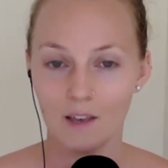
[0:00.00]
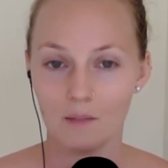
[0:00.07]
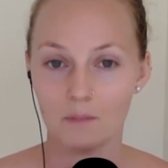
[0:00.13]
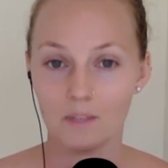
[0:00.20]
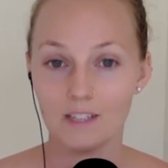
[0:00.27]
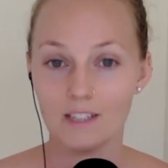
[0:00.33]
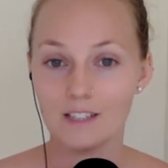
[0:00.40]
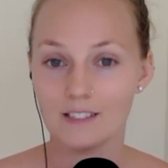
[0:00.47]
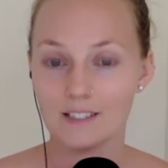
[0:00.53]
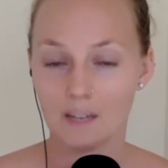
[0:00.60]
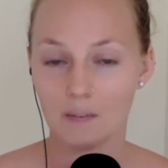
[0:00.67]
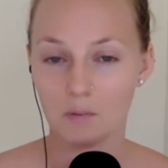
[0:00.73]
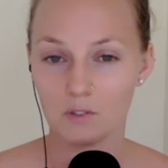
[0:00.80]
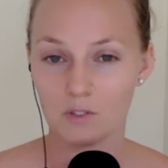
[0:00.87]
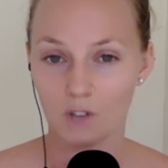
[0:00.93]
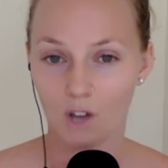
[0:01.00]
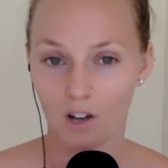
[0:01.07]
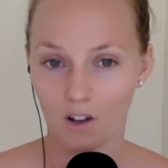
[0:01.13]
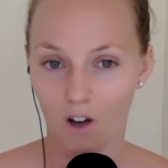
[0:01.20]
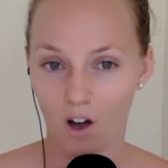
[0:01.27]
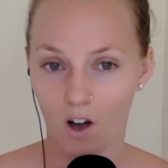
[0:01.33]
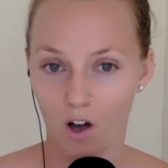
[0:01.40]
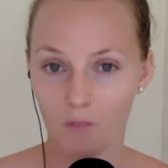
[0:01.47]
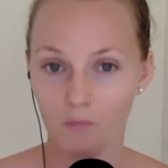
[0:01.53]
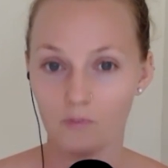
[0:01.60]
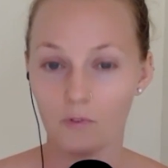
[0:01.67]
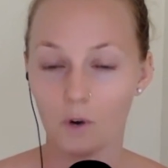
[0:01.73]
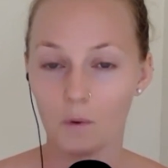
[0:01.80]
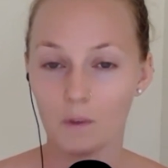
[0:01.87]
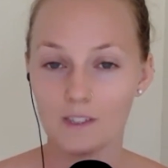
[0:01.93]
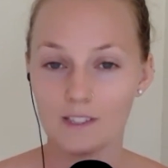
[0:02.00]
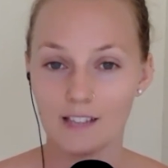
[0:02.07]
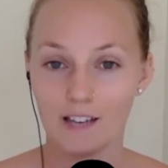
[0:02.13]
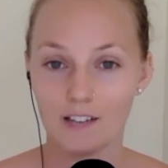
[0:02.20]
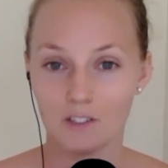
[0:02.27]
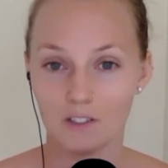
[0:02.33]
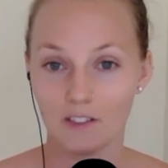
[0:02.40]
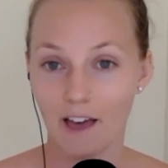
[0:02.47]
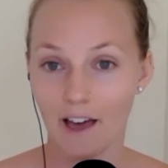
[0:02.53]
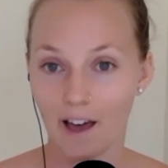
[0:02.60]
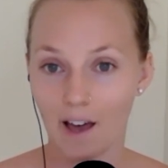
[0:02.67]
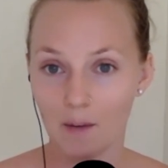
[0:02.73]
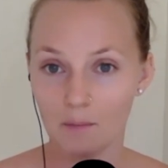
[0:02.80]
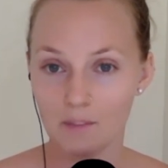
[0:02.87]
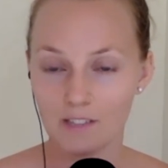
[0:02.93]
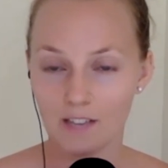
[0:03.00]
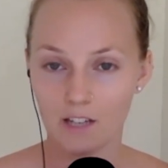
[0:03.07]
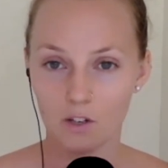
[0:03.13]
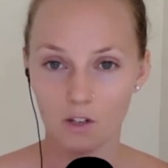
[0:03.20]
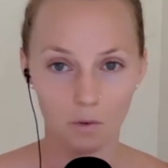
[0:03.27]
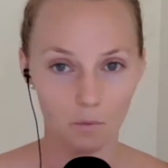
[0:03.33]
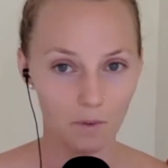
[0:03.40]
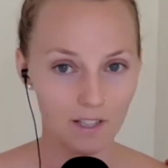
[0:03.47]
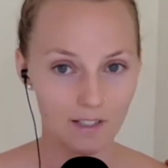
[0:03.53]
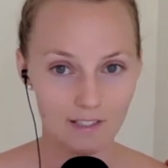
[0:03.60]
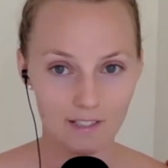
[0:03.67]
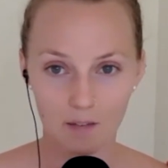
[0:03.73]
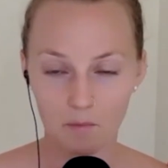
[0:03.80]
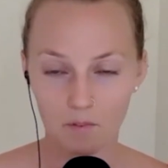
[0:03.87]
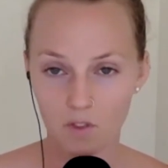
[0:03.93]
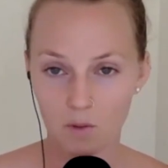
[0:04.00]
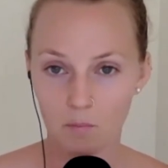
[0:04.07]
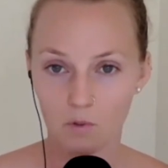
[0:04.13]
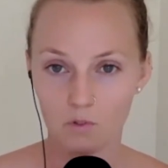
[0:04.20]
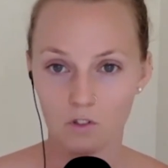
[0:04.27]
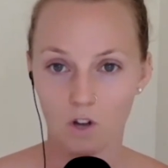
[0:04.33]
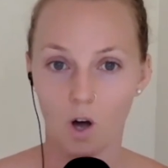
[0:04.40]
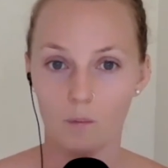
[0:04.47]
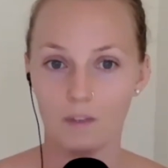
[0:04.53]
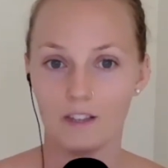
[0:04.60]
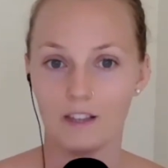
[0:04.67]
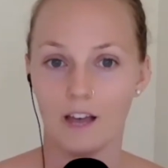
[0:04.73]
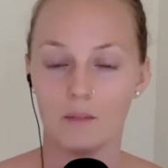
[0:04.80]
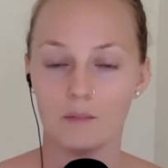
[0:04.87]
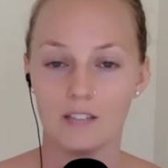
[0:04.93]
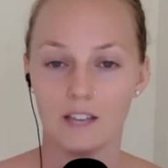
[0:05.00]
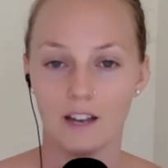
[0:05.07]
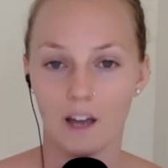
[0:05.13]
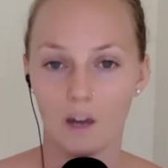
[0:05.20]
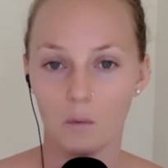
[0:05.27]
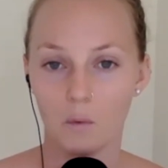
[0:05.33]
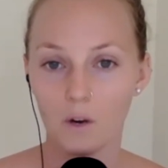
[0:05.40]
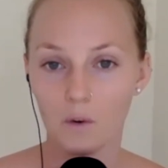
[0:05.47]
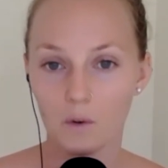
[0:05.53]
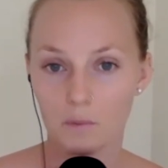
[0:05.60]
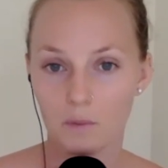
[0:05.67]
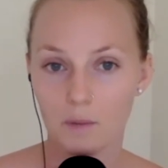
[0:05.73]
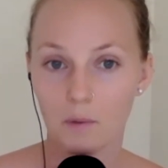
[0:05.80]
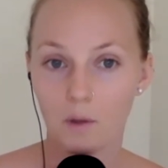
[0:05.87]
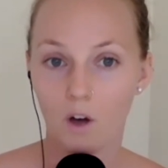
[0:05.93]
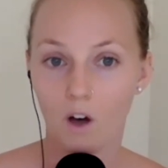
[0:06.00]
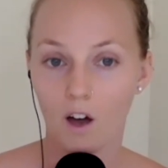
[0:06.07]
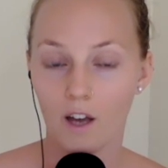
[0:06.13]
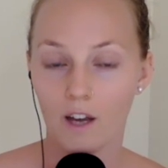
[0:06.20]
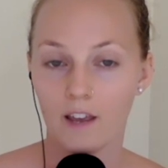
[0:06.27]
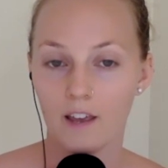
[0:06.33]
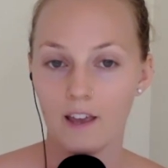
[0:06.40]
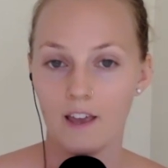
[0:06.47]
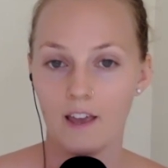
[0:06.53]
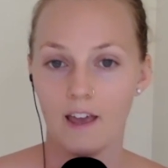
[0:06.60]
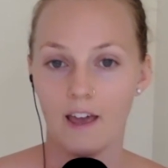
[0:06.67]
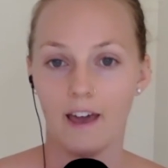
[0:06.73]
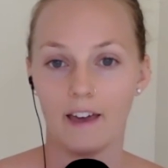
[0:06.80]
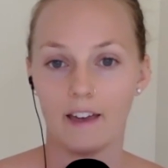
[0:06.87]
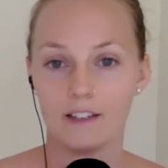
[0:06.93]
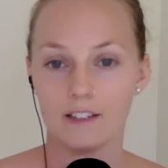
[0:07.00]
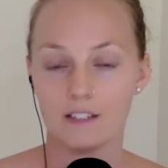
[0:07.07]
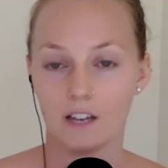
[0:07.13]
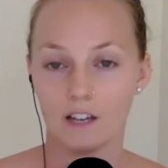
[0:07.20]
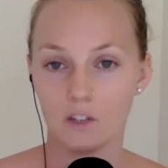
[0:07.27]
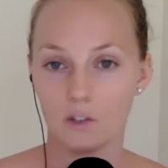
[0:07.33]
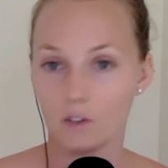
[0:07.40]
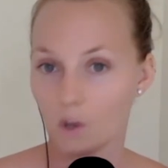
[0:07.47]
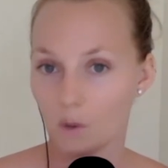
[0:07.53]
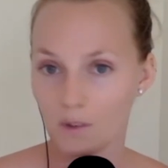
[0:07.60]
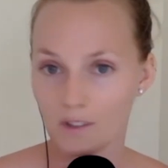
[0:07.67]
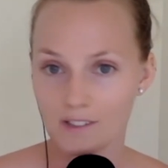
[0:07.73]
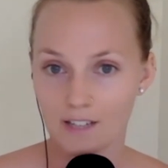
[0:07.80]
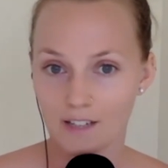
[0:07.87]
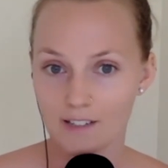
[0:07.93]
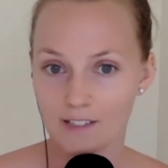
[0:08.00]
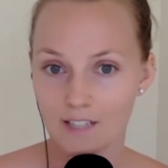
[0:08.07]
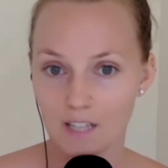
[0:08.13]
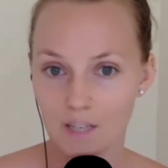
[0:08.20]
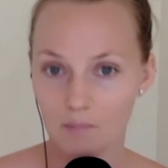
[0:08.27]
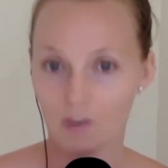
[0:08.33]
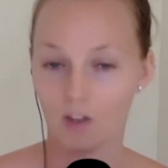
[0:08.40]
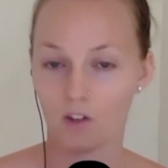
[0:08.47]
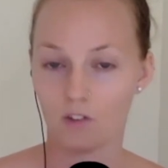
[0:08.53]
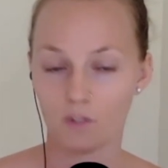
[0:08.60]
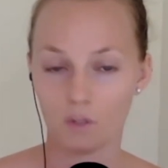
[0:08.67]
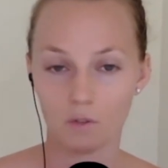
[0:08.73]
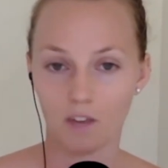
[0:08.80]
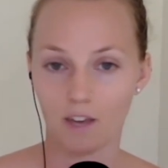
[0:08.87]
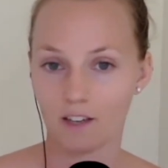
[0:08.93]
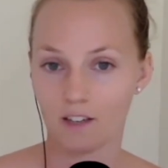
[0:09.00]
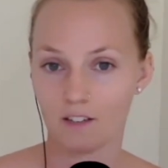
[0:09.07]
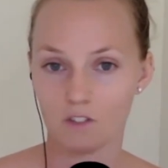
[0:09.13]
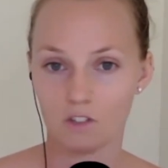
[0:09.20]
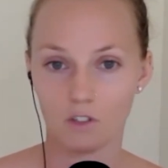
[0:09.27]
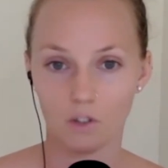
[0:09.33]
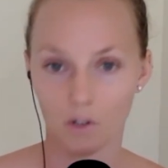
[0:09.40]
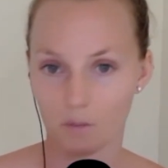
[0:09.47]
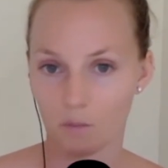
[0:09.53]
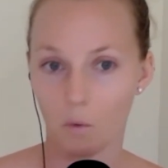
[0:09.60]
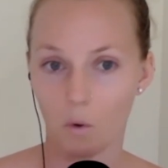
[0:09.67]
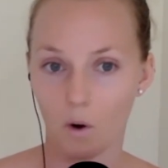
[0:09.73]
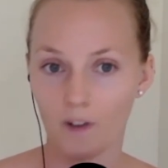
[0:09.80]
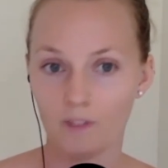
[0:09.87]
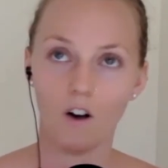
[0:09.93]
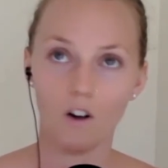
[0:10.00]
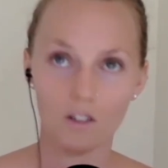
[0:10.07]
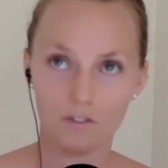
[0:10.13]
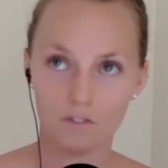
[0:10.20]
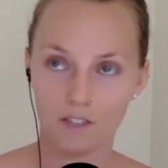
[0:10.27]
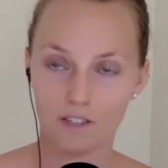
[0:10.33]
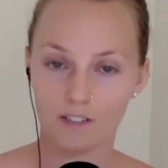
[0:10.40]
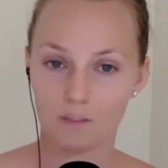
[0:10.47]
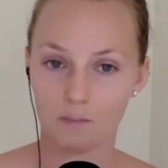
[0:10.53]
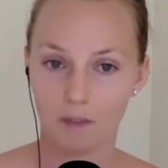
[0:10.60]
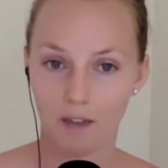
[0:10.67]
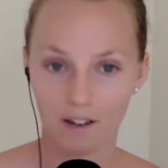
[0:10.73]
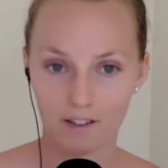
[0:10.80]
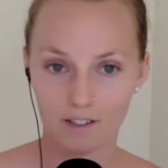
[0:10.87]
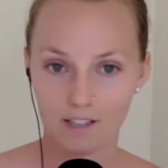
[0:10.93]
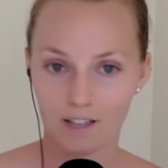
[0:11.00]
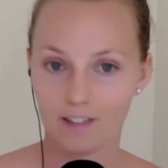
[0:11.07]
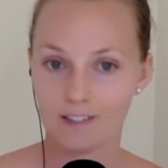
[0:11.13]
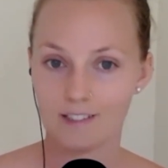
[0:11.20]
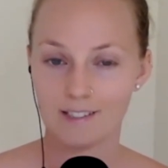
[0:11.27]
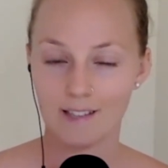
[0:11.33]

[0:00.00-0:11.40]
bindistables.com/labs, and you can read some of the most common labs that I work with people on. And you can always send us an email if you'd like to learn more. All of these, parasites,